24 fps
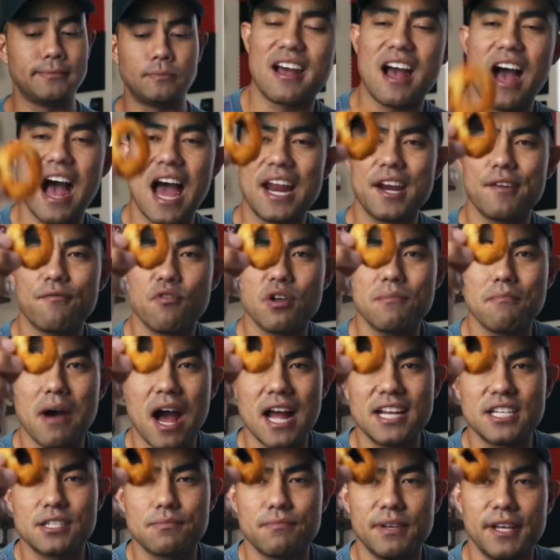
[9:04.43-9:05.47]
It kind of
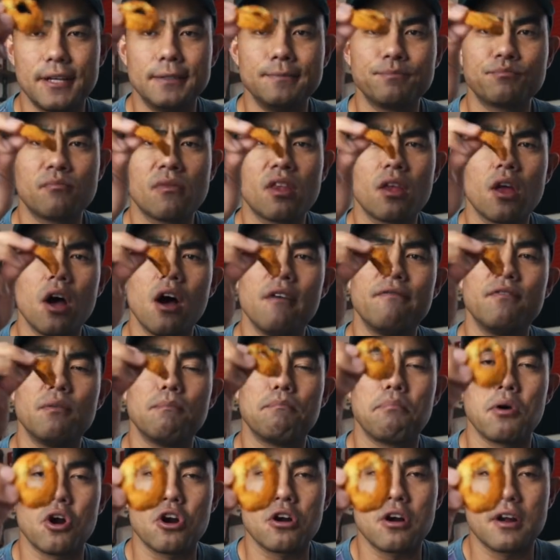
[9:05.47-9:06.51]
reminds me of
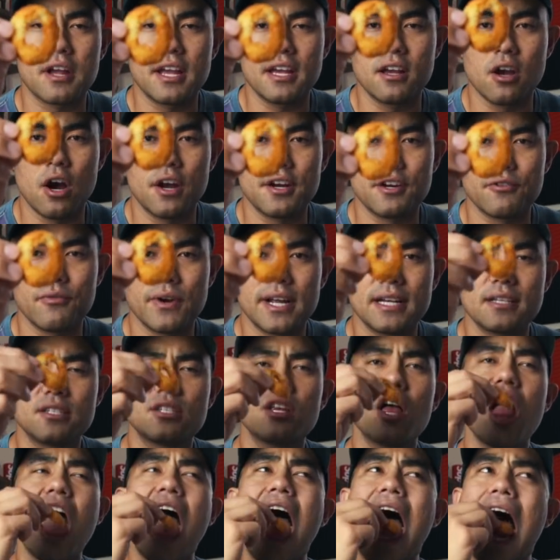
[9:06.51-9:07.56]
Burger King onion
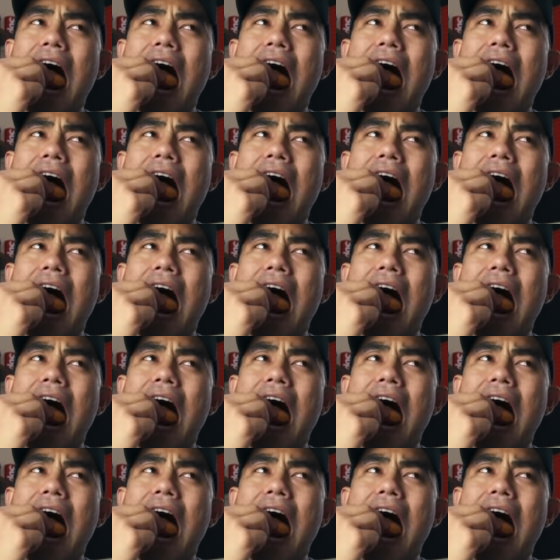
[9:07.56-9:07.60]
rings.